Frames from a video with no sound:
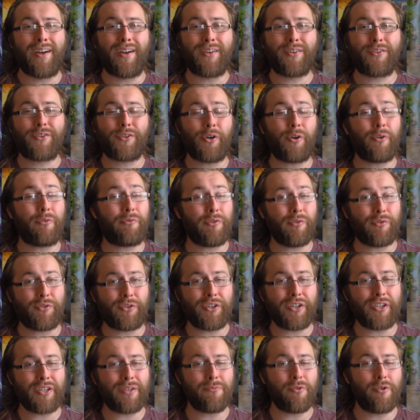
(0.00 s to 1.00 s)
So if you've
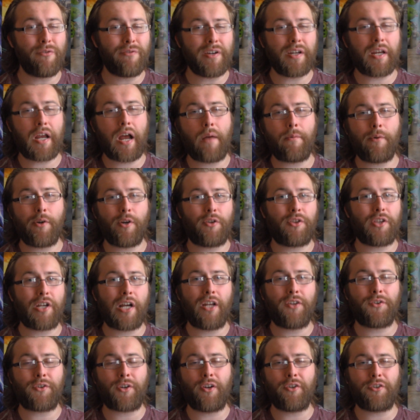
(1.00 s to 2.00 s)
seen the movie, comment your
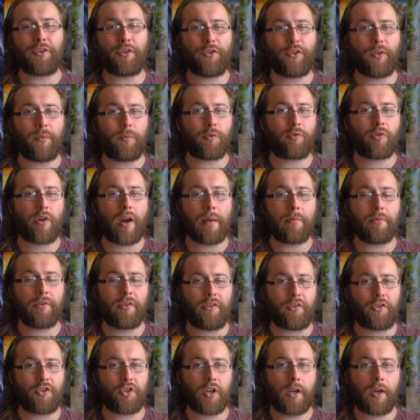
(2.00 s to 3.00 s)
thoughts. Also, subscribe to
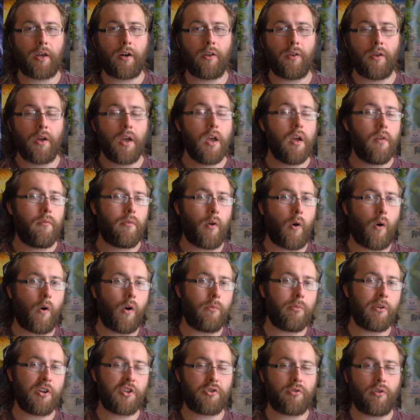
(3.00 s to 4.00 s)
this channel for a
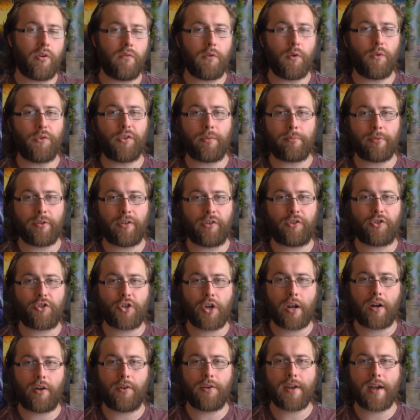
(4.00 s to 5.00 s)
whole bunch of reviews up in this
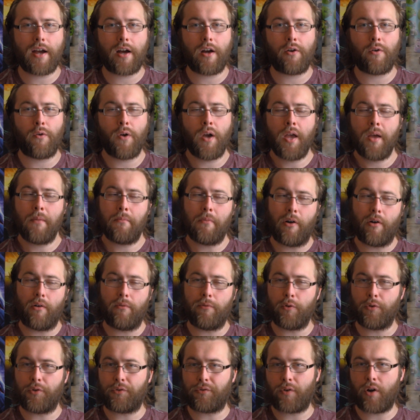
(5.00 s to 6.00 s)
channel now. My
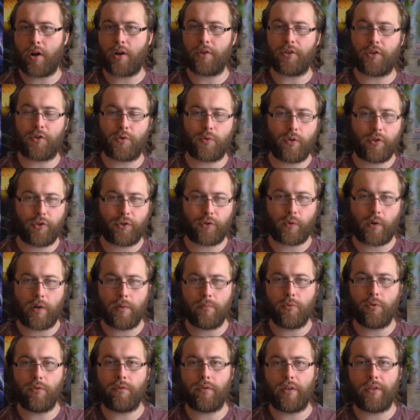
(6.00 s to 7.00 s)
reviews for all the Toy
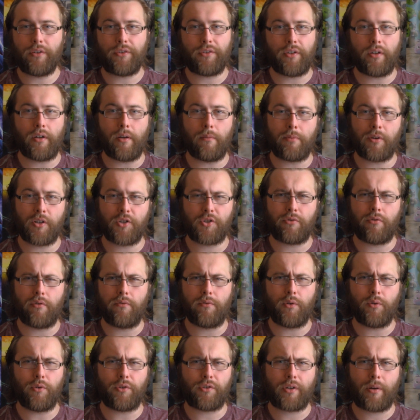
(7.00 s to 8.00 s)
Story movies and a bunch of
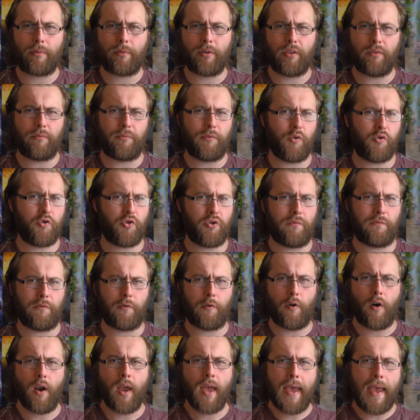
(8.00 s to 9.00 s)
reviews coming in the future
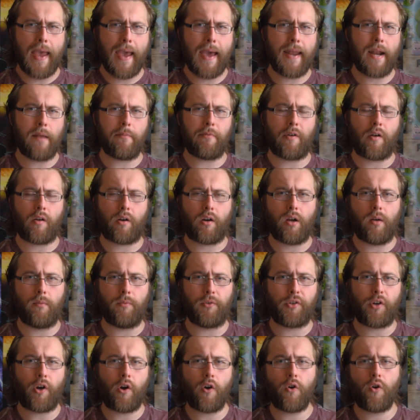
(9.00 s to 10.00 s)
for Annabelle
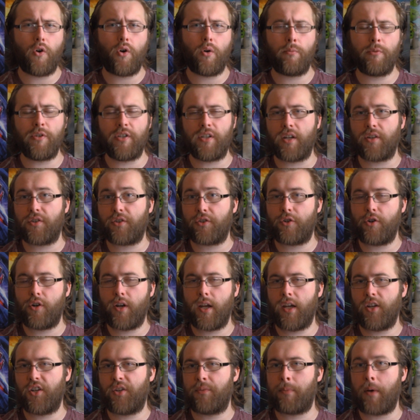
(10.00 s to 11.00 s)
Comes Home,
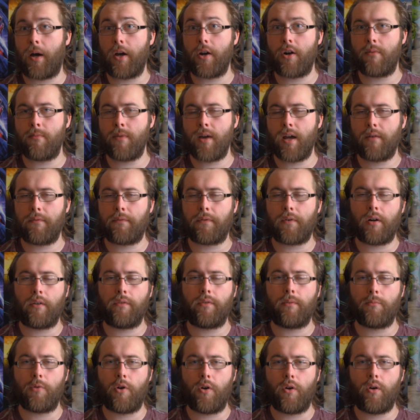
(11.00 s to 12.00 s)
Yesterday, Spider-Man Far
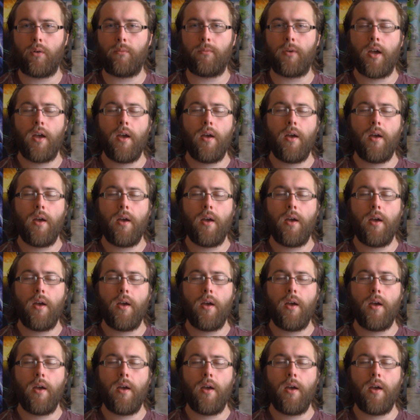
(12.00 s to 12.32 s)
From Home.